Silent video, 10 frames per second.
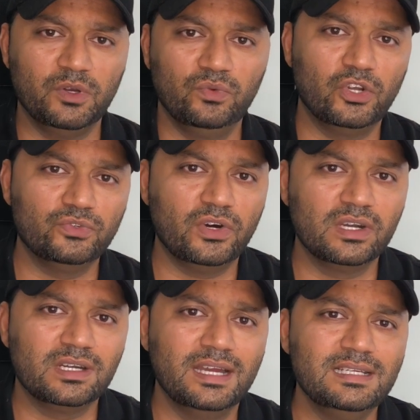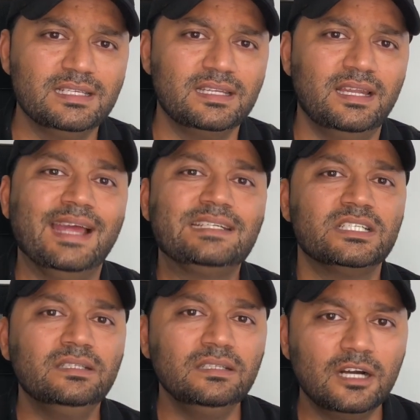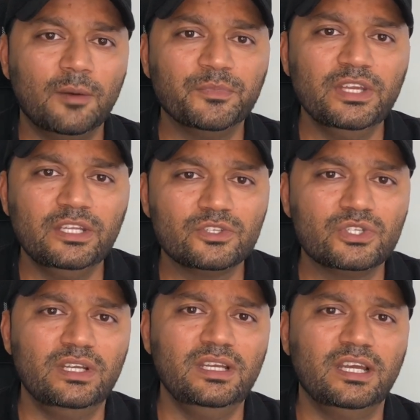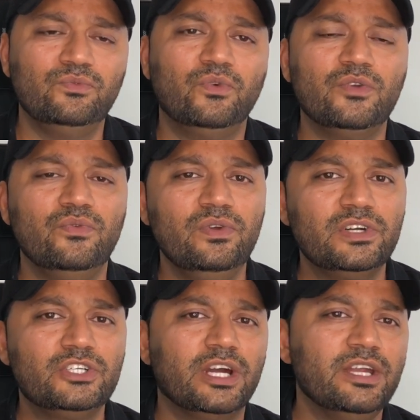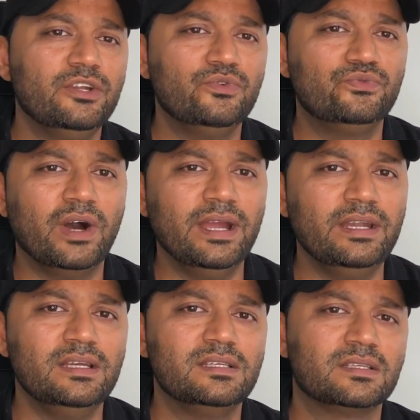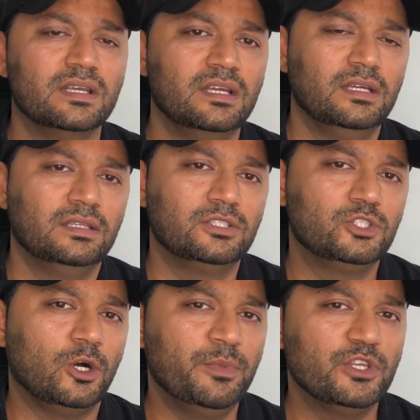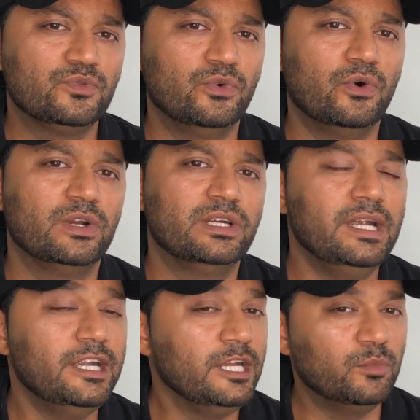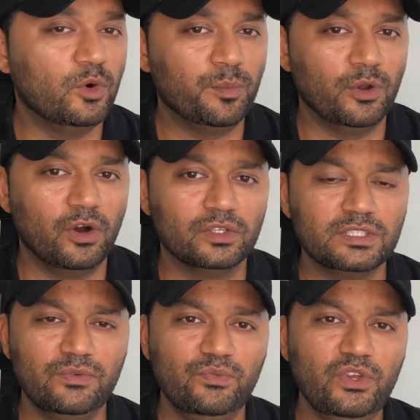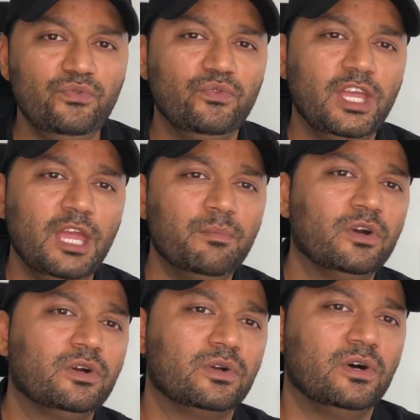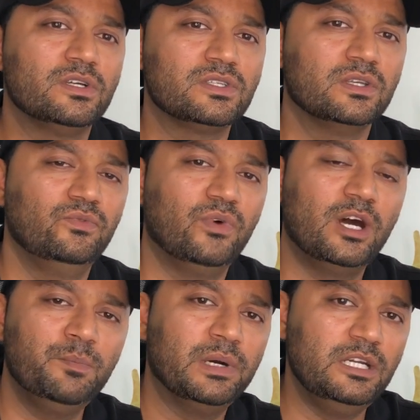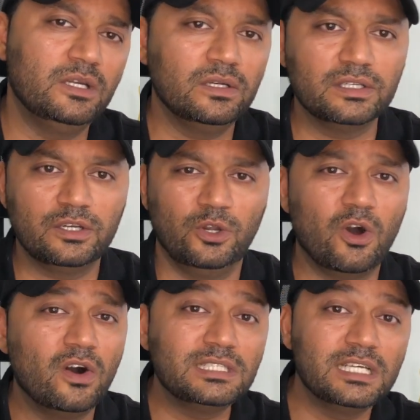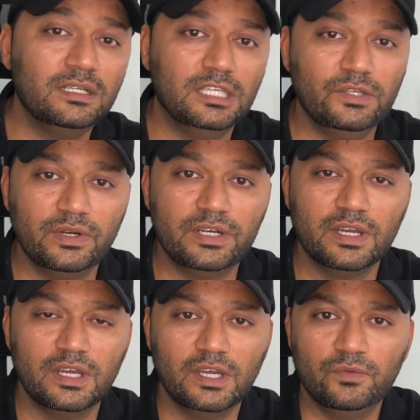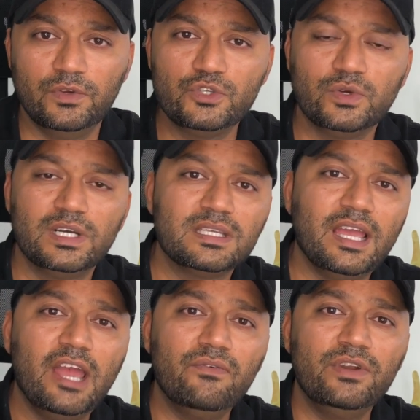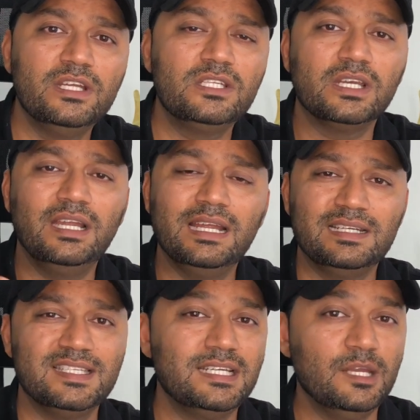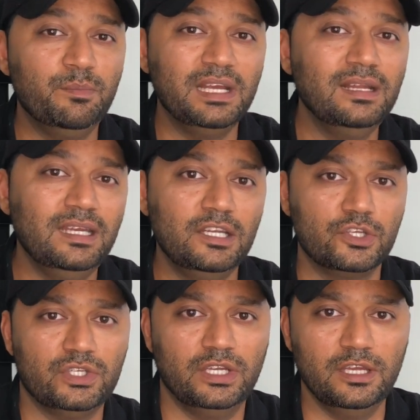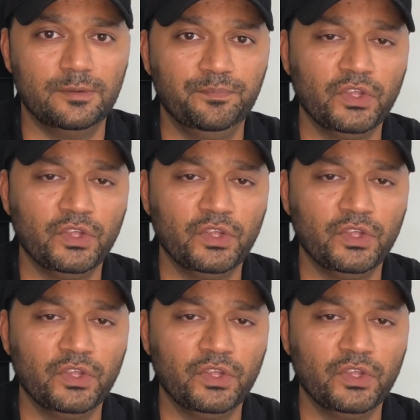one of our clients is an electrical company in Australia, and what we were trying to find is the topics for creating more blogs, and we came across one particular long tail keyword, which was average electricity bill in Australia.